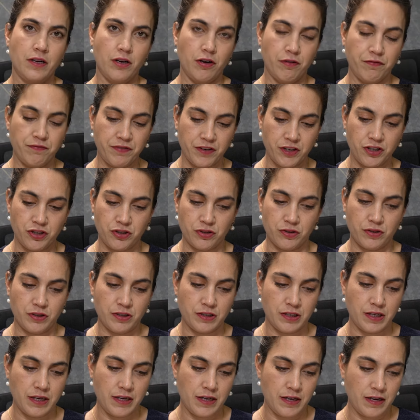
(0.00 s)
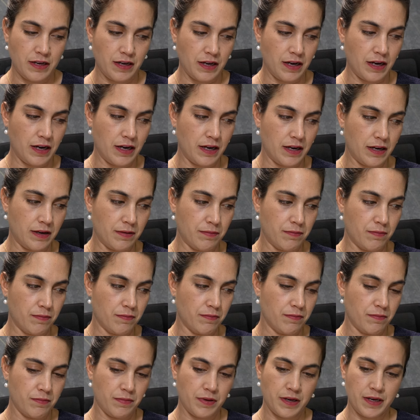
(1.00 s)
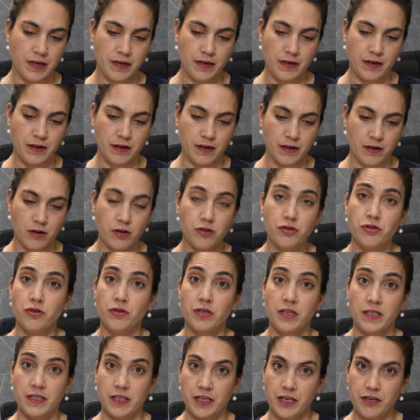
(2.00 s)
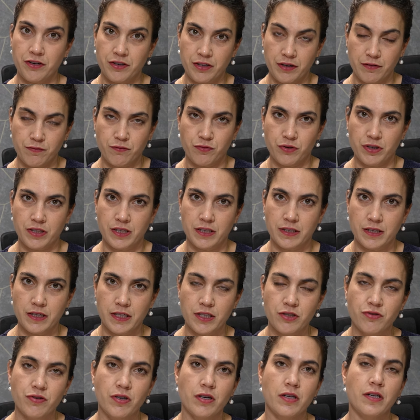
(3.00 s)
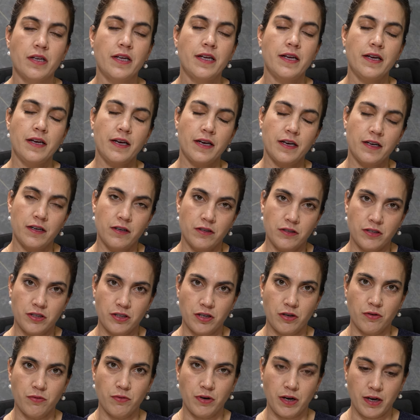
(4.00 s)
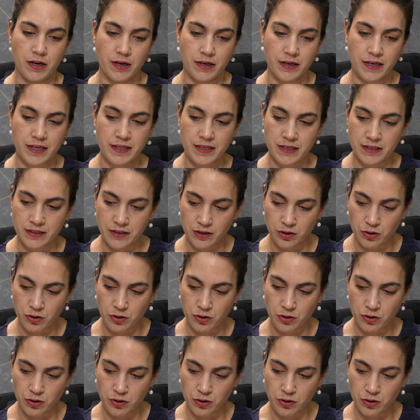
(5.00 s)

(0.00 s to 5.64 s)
officials also in the security forces in Israel and also in this